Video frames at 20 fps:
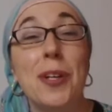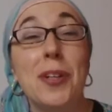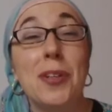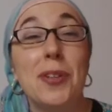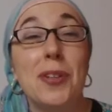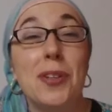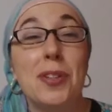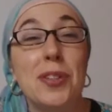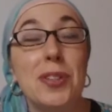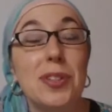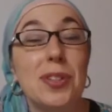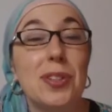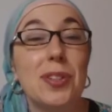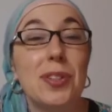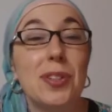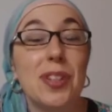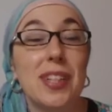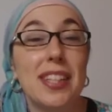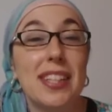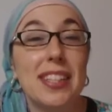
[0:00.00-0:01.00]
you can
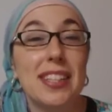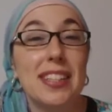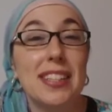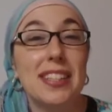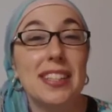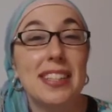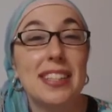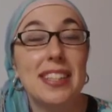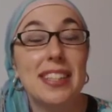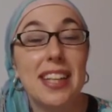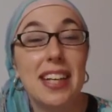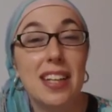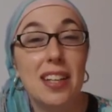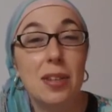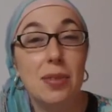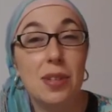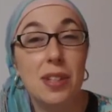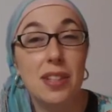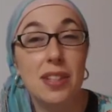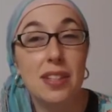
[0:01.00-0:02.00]
do is, together
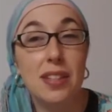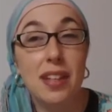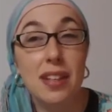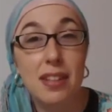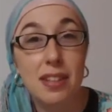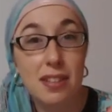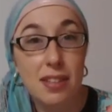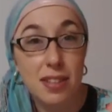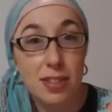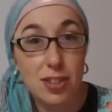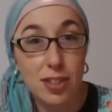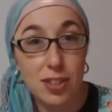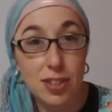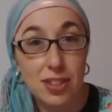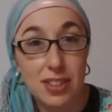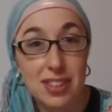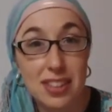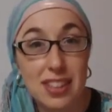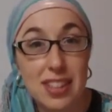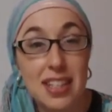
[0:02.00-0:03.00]
with another
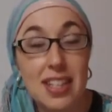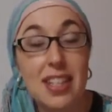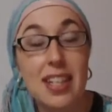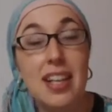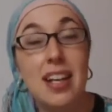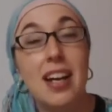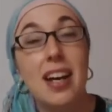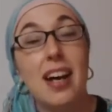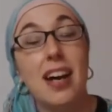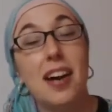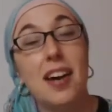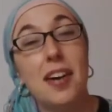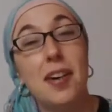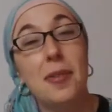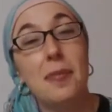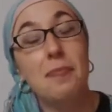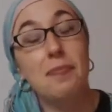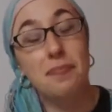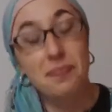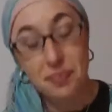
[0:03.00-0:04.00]
adult,
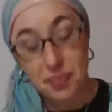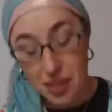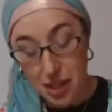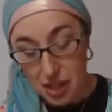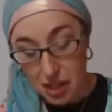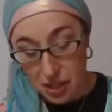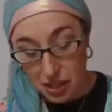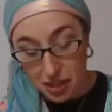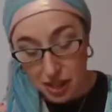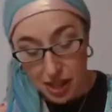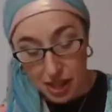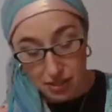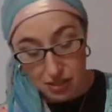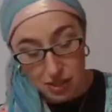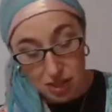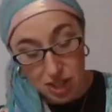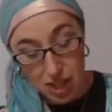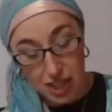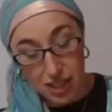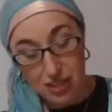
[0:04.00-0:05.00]
you could have the
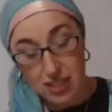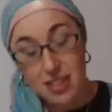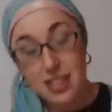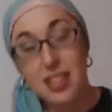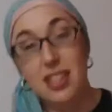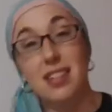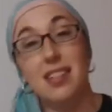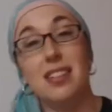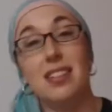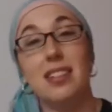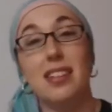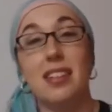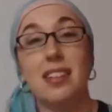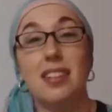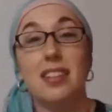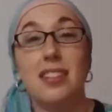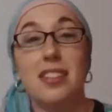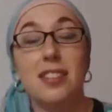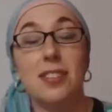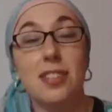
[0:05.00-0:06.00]
child sit on the
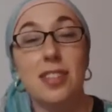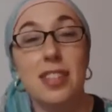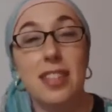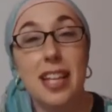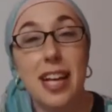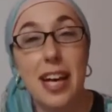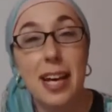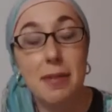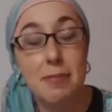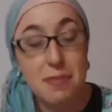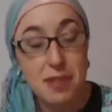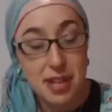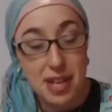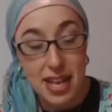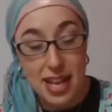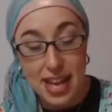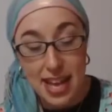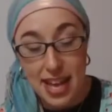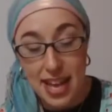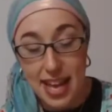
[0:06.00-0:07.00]
other adult's lap,
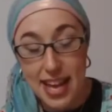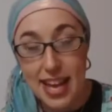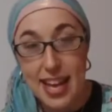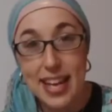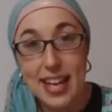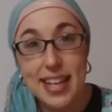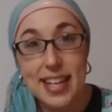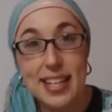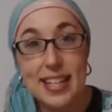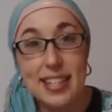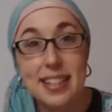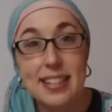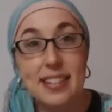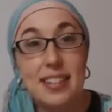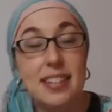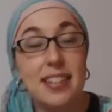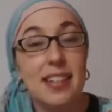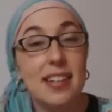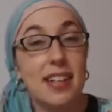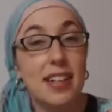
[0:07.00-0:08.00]
and
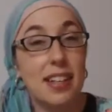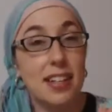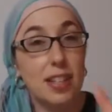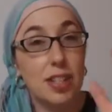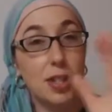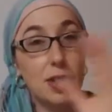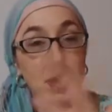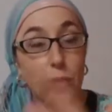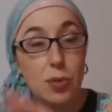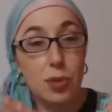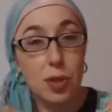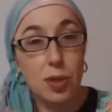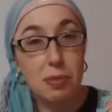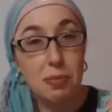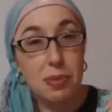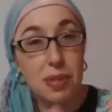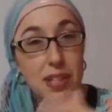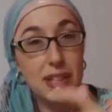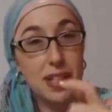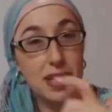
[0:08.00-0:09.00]
you can
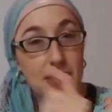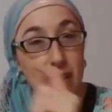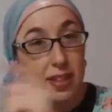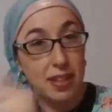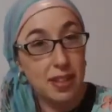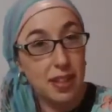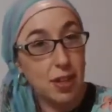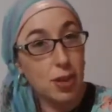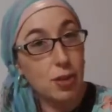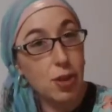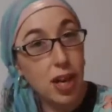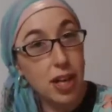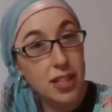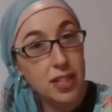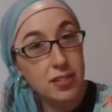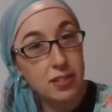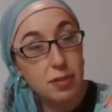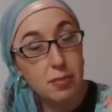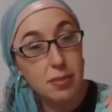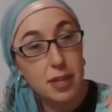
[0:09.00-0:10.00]
be across
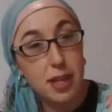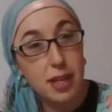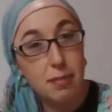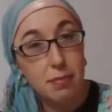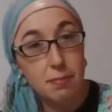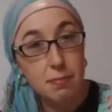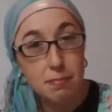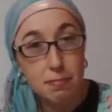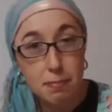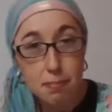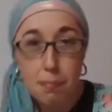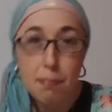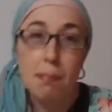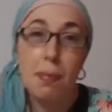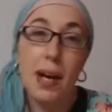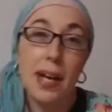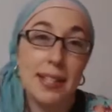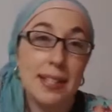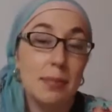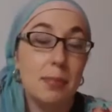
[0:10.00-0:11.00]
from them,
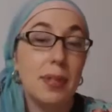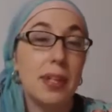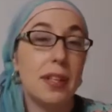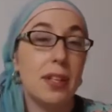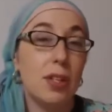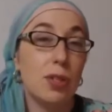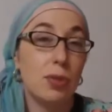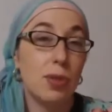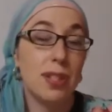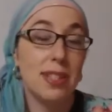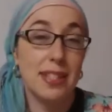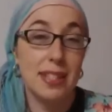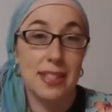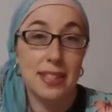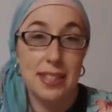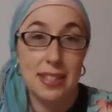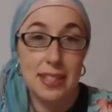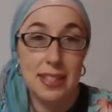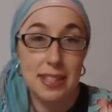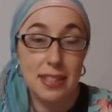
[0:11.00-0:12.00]
possibly at a short
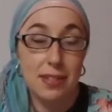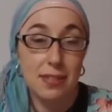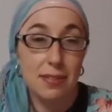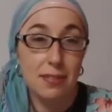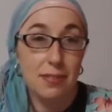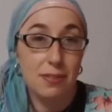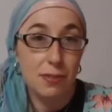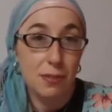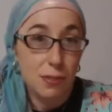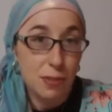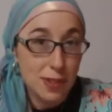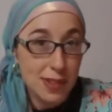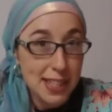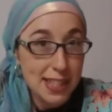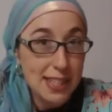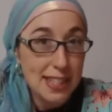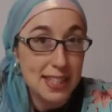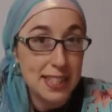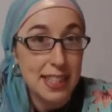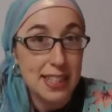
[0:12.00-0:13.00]
distance if
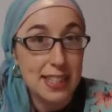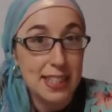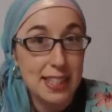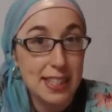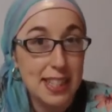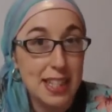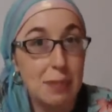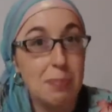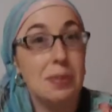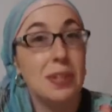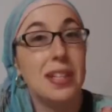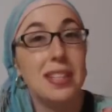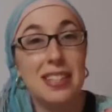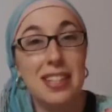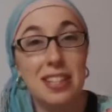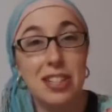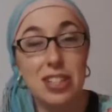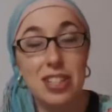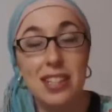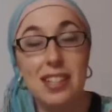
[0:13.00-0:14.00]
that's needed to keep the
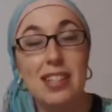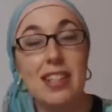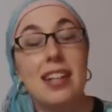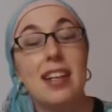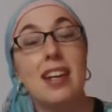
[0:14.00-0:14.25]
attention.